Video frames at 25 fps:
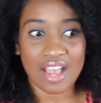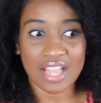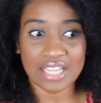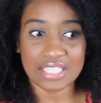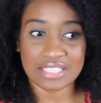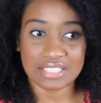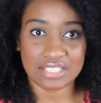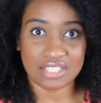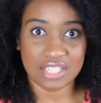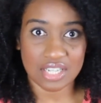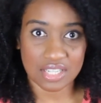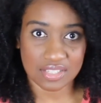
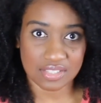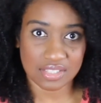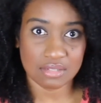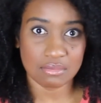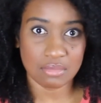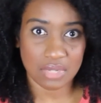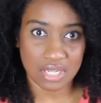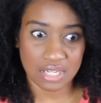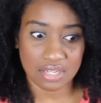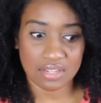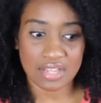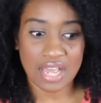it
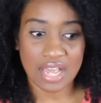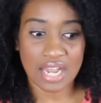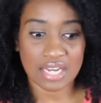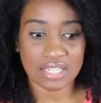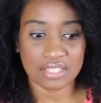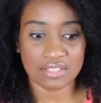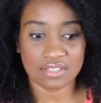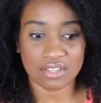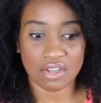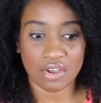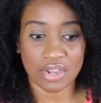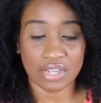doesn't mean that
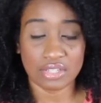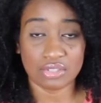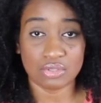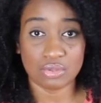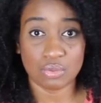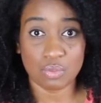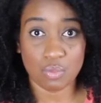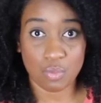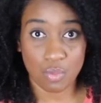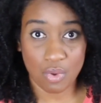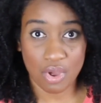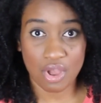it's going
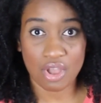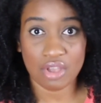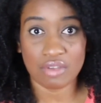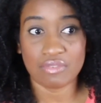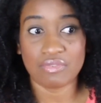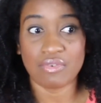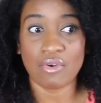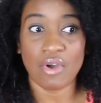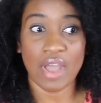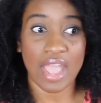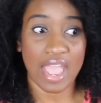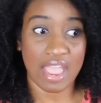to
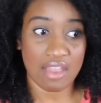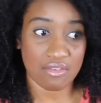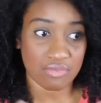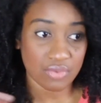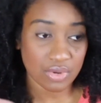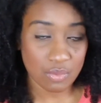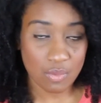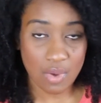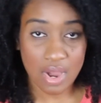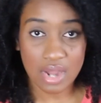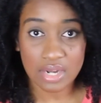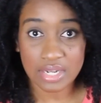work for
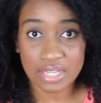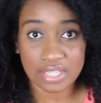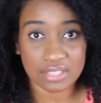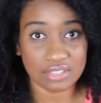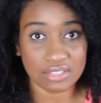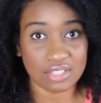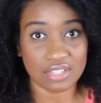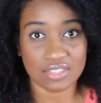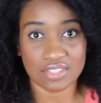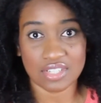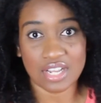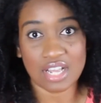everyone.
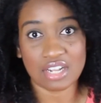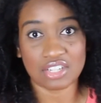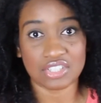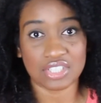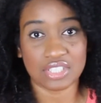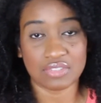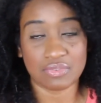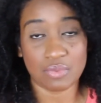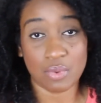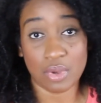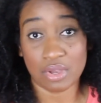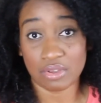It doesn't
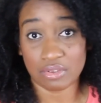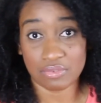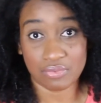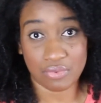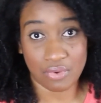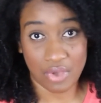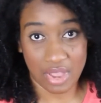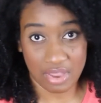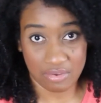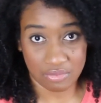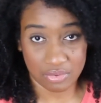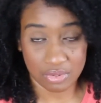actually work
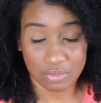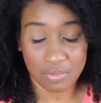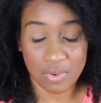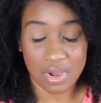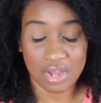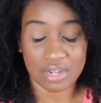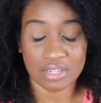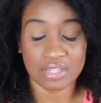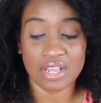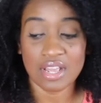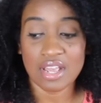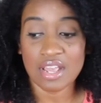for
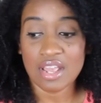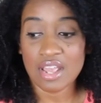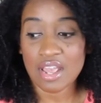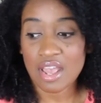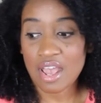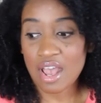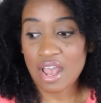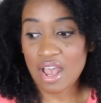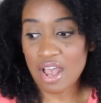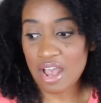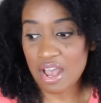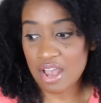everyone.
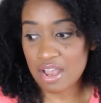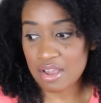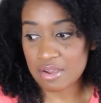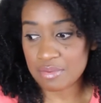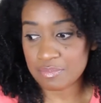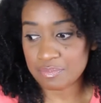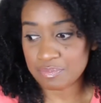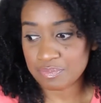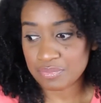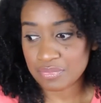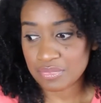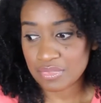
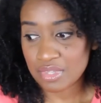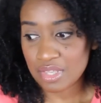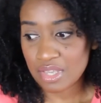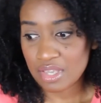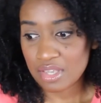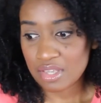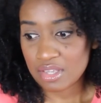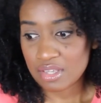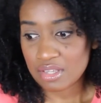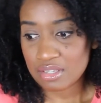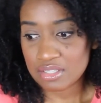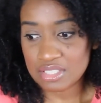I
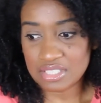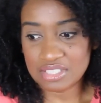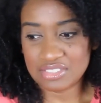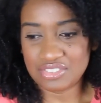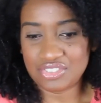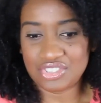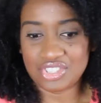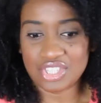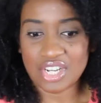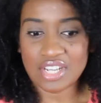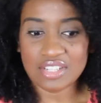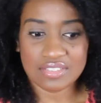
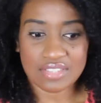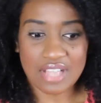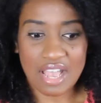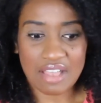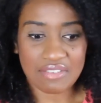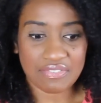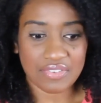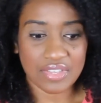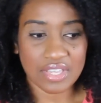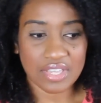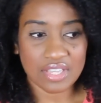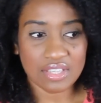
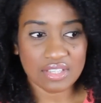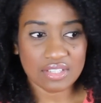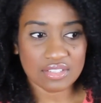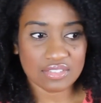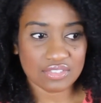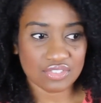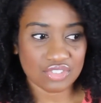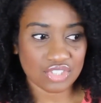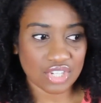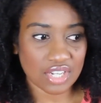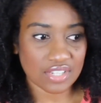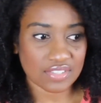think
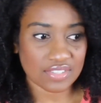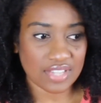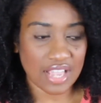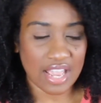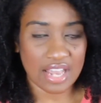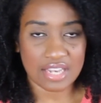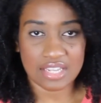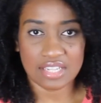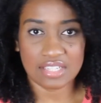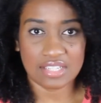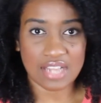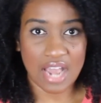it's just
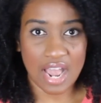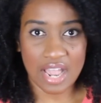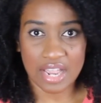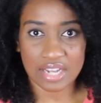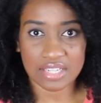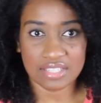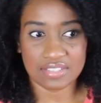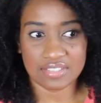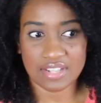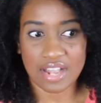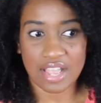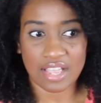any
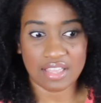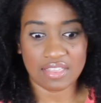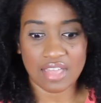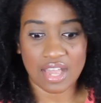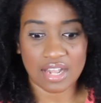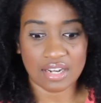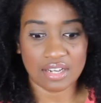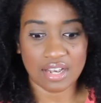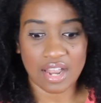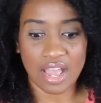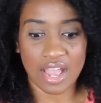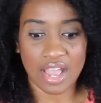diet is like
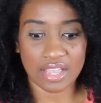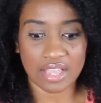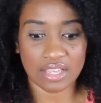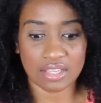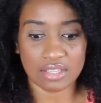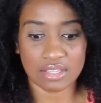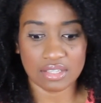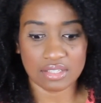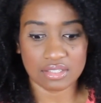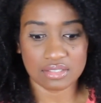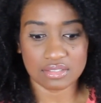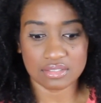that.
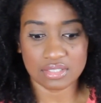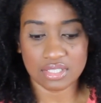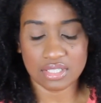Like,